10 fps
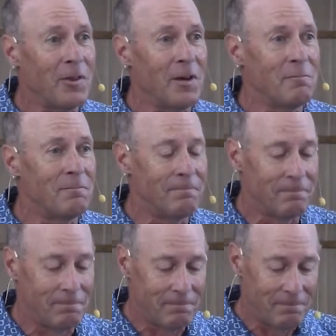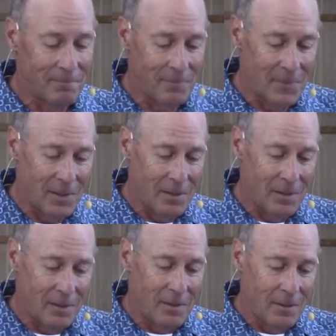
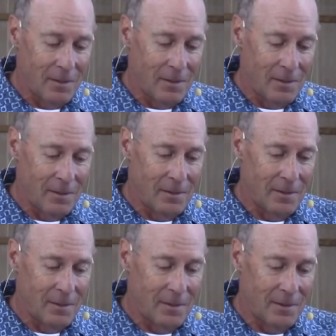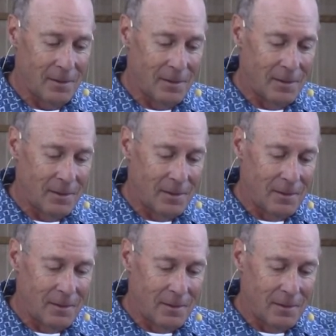
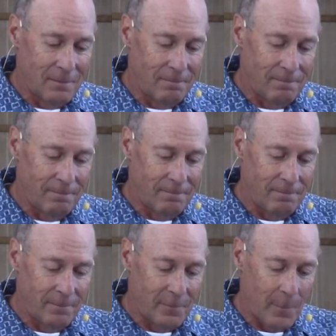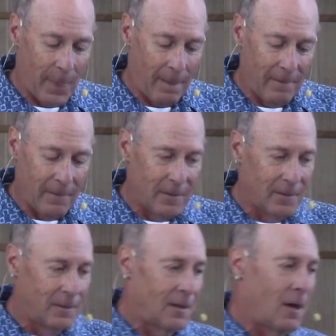
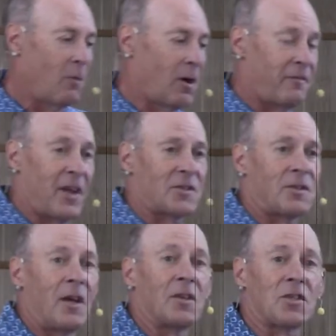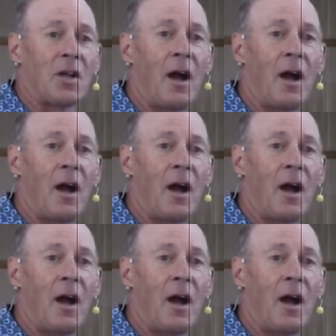Nobody speaks.